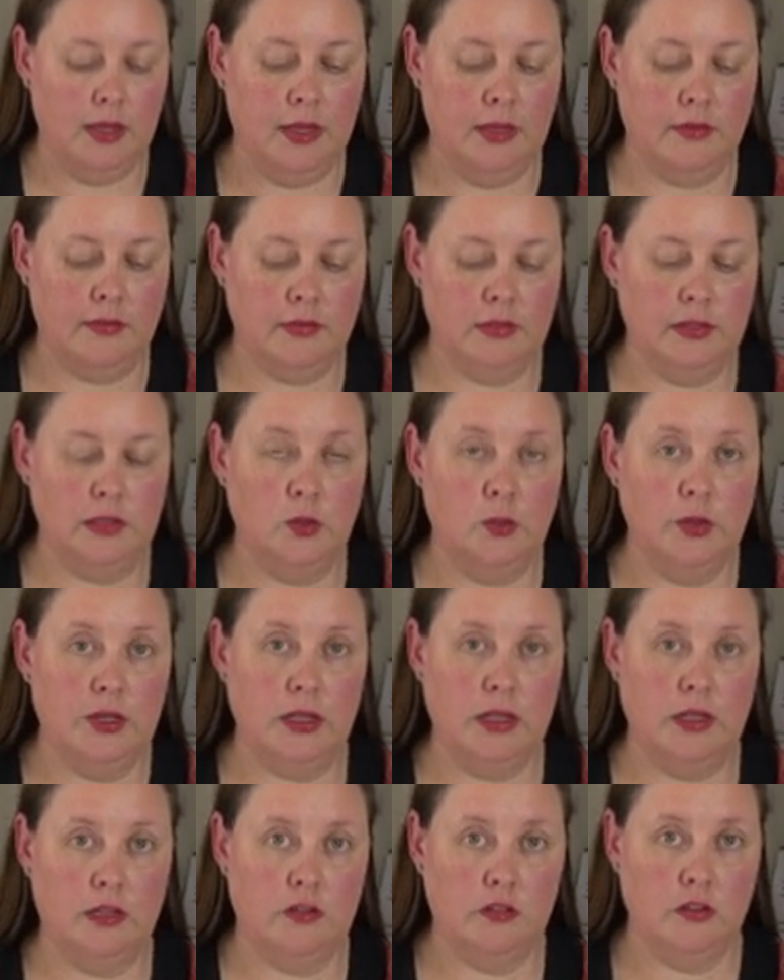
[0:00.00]
It's a little
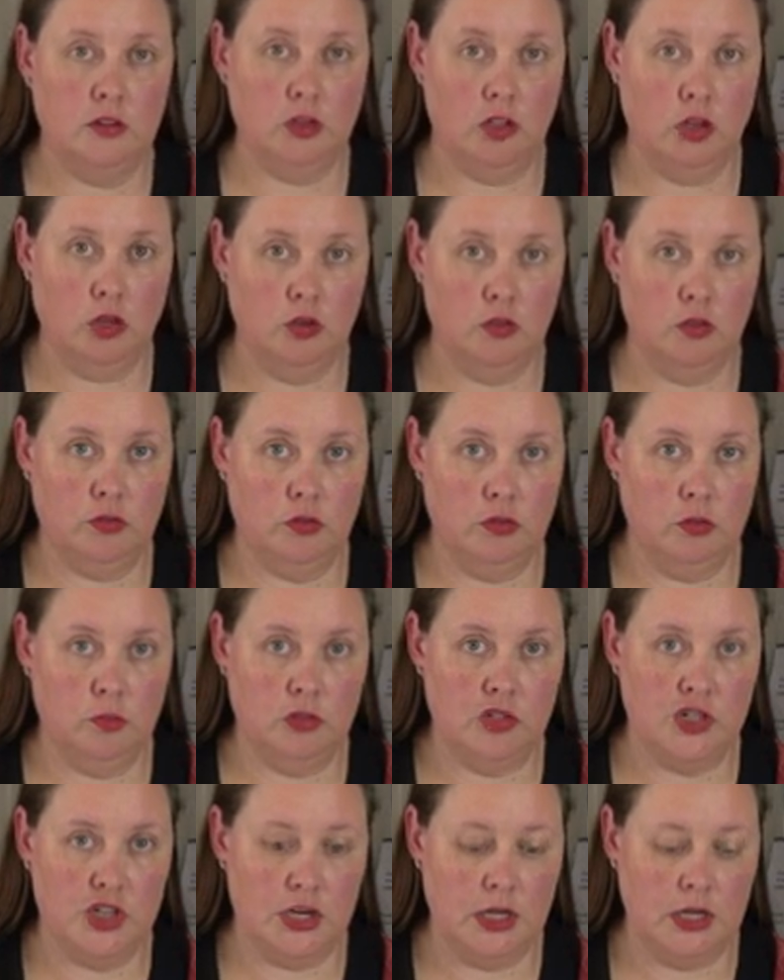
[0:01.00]
bit easier to go through the
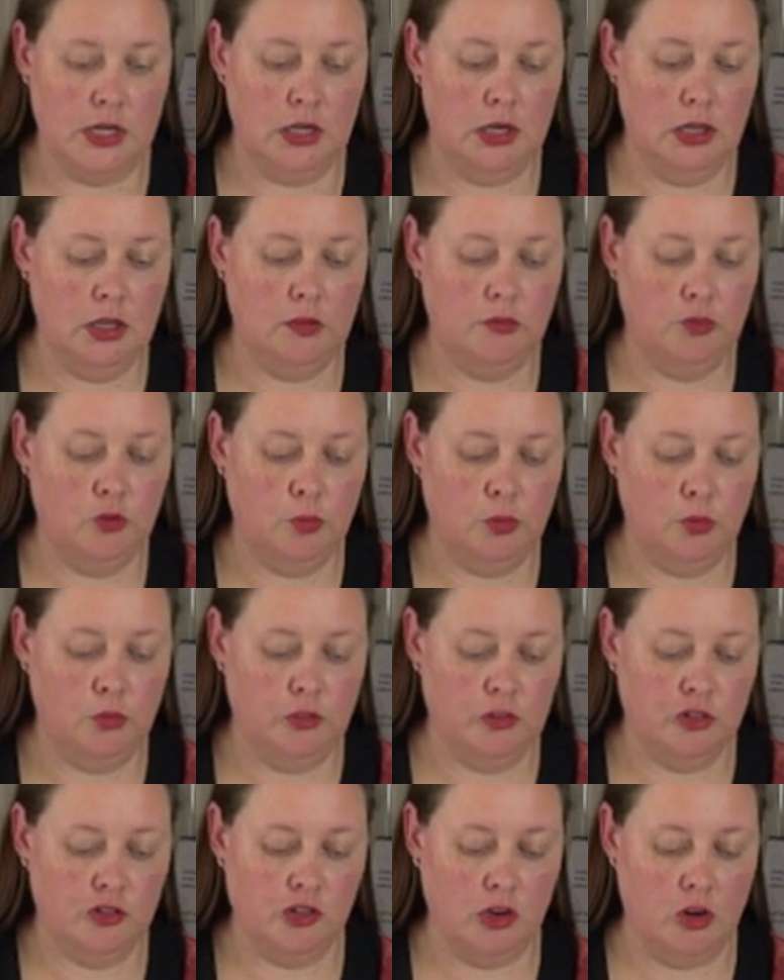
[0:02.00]
machine if you put
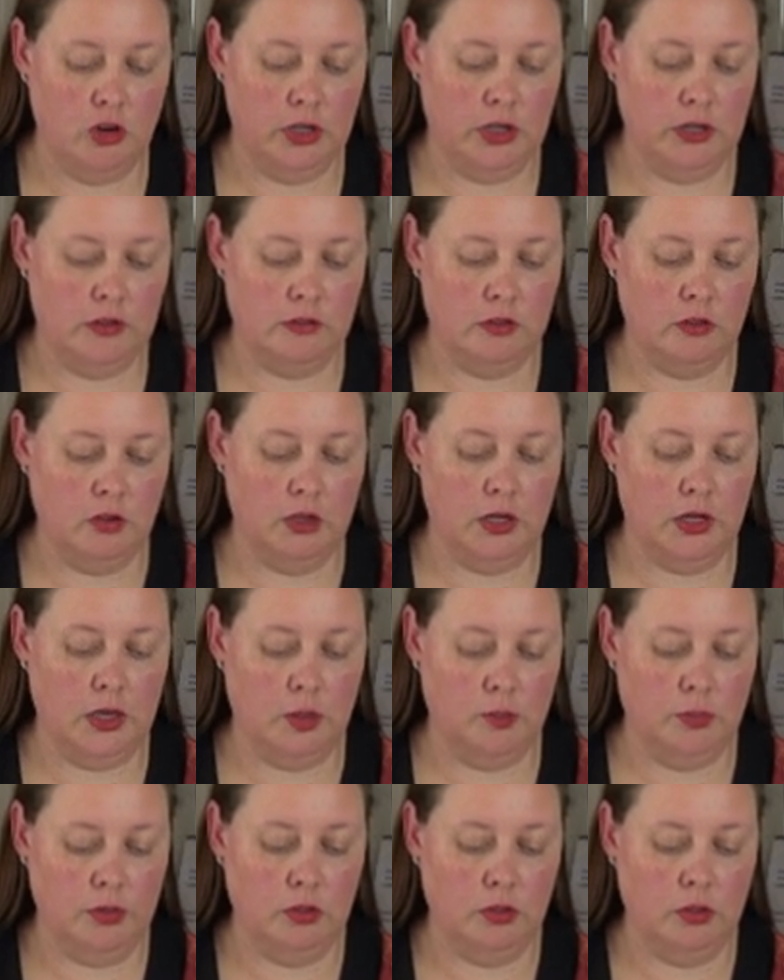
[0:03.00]
the shiny side
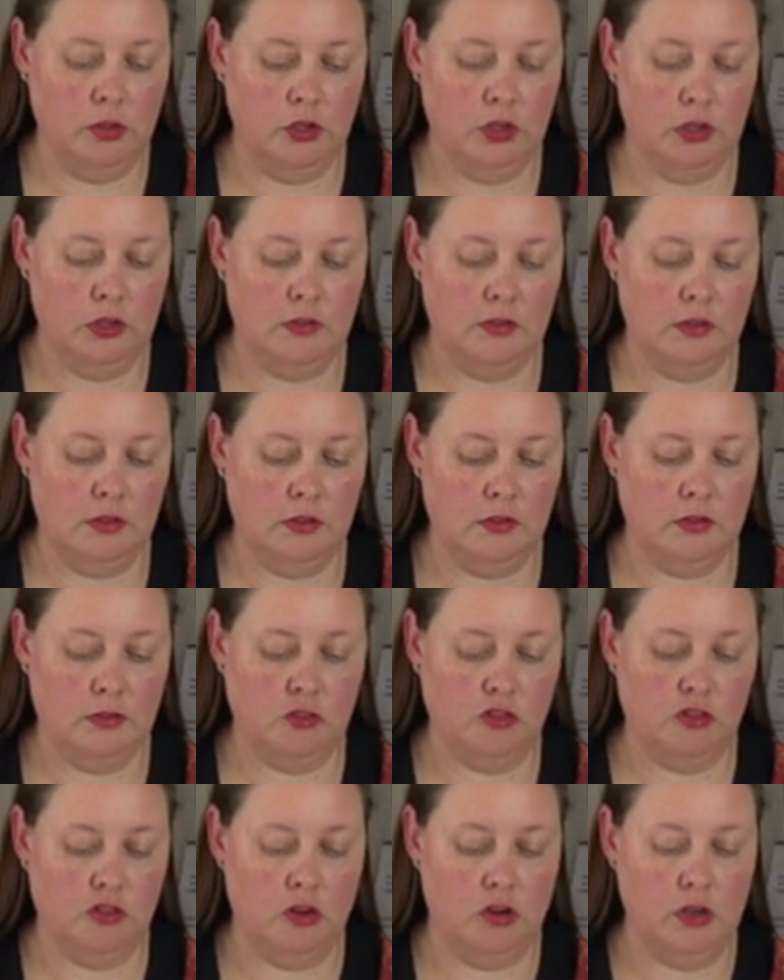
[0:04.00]
up. You can see there's a
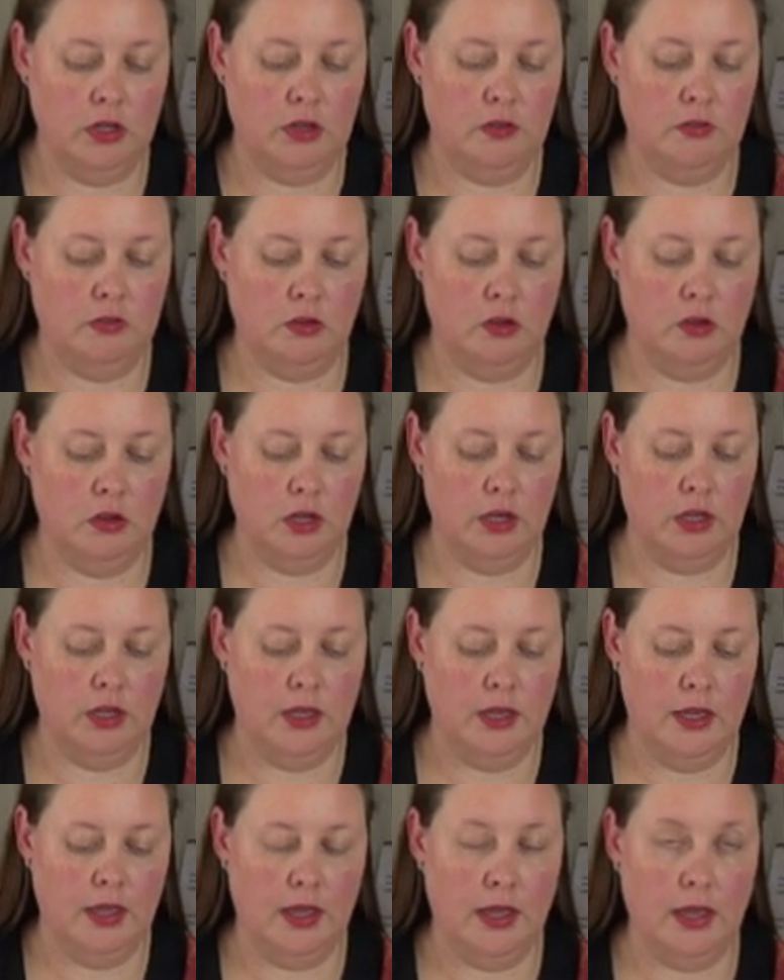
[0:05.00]
shiny side
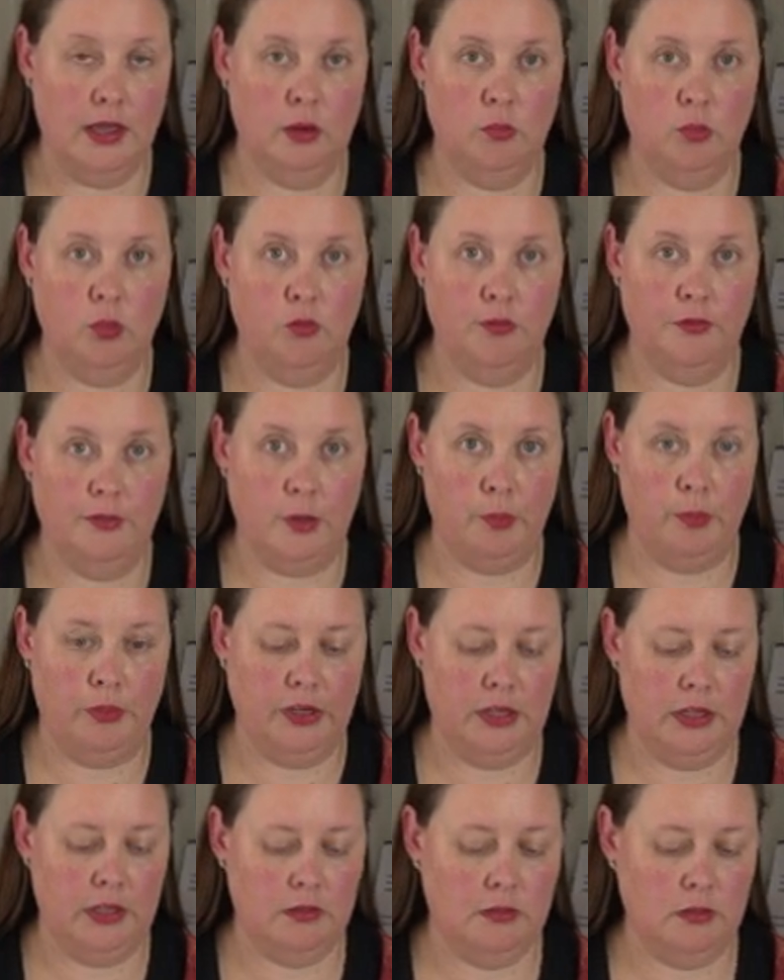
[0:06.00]
and a more
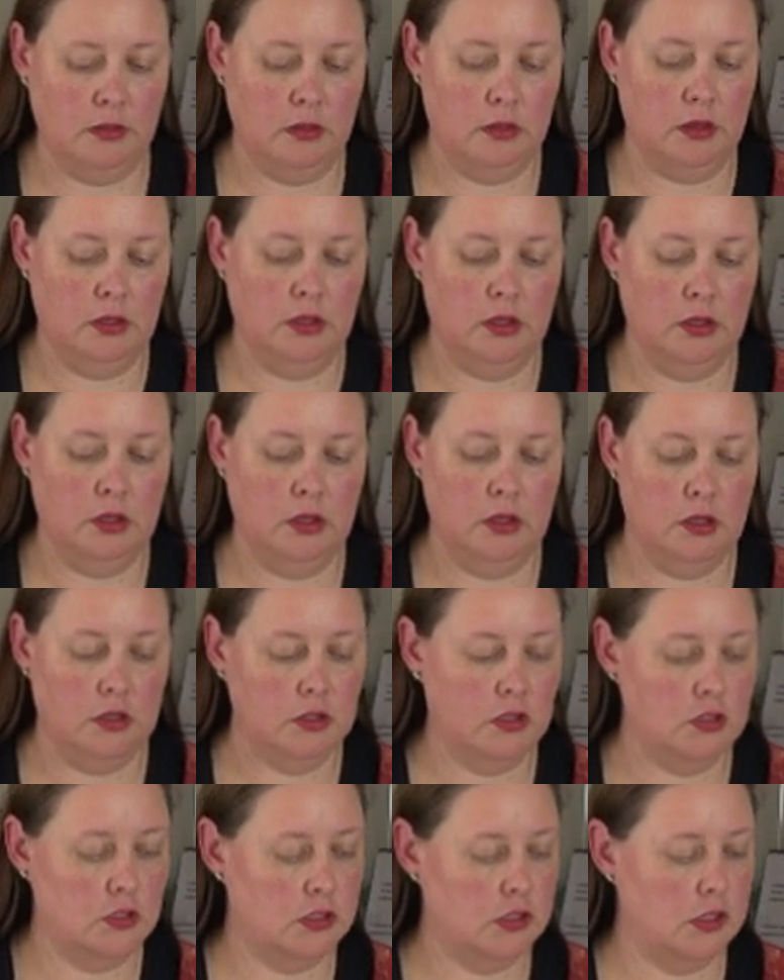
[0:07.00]
fabricy side.
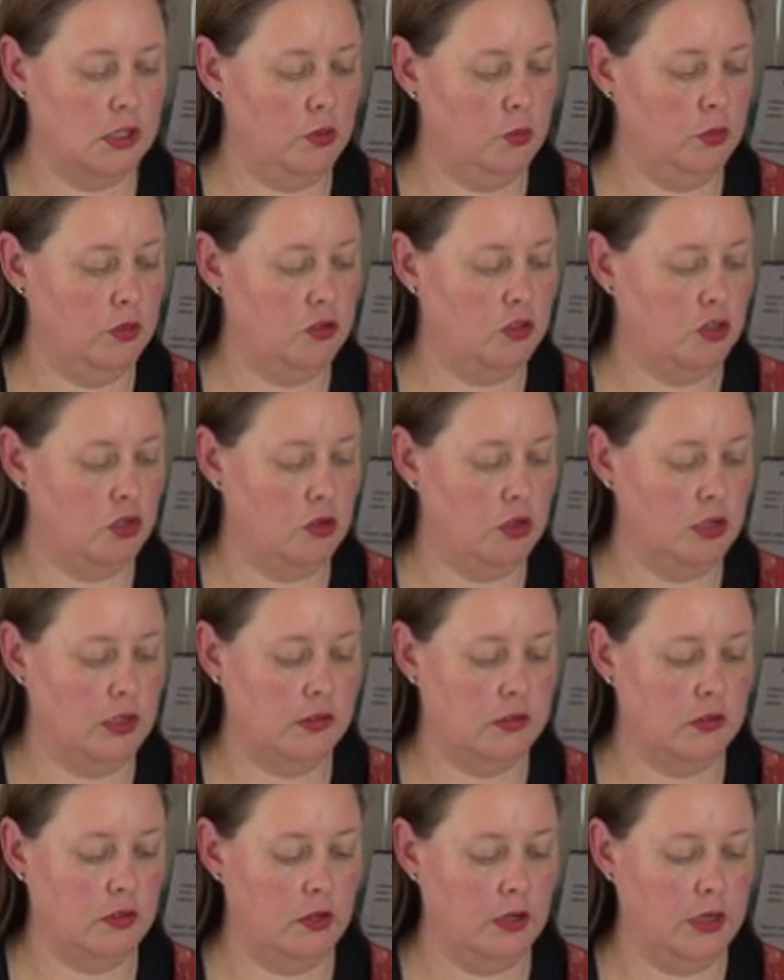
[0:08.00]
So start with the shiny
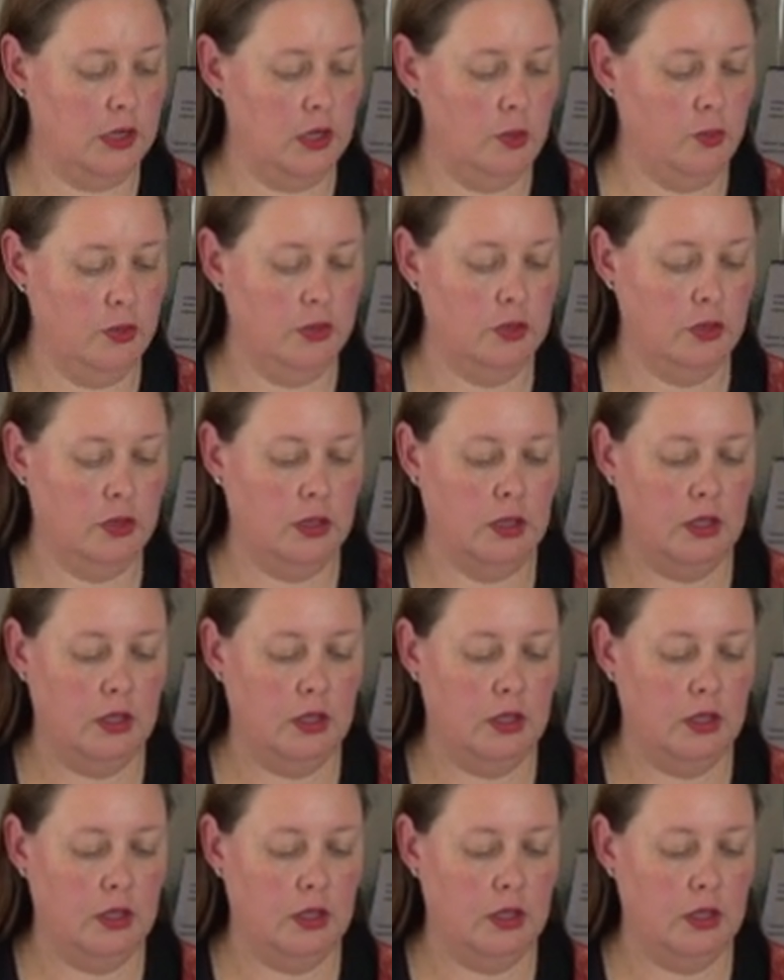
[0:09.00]
side up.